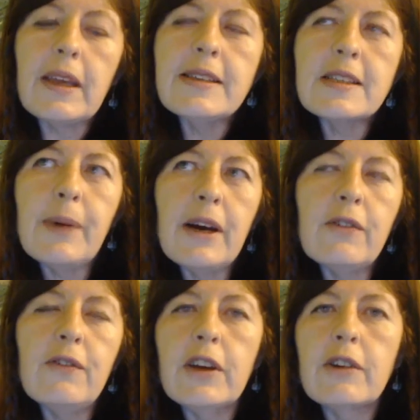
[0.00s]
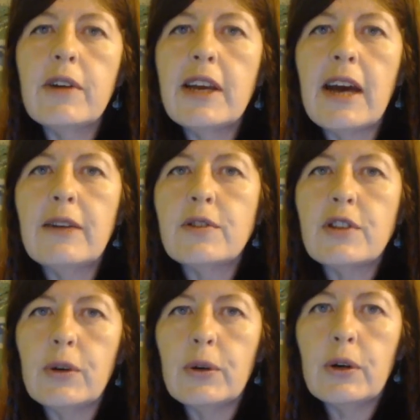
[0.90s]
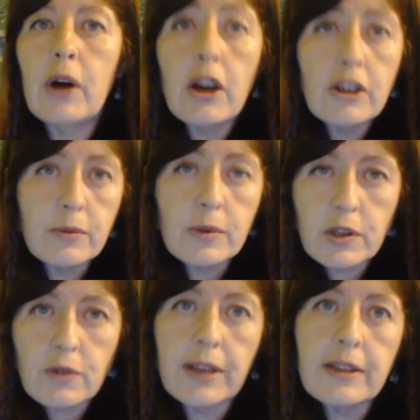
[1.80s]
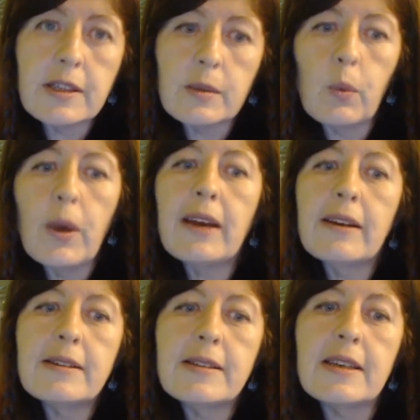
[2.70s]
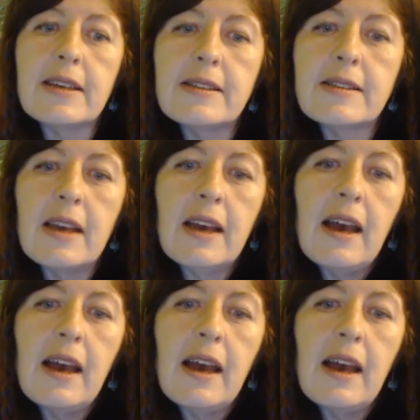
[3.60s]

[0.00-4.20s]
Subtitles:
it's about figuring out your own strengths and weaknesses